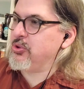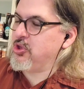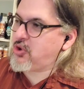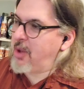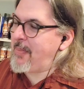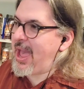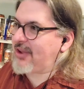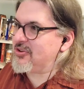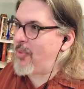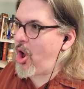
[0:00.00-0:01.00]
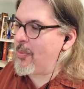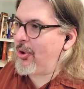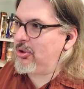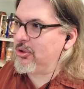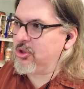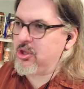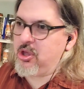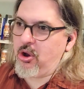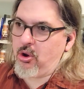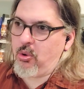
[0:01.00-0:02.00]
You come back to Marble,
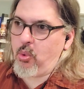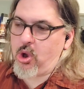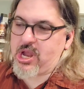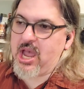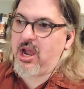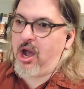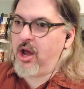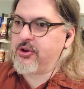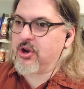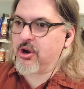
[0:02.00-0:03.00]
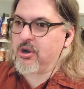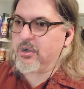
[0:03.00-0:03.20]
you're working under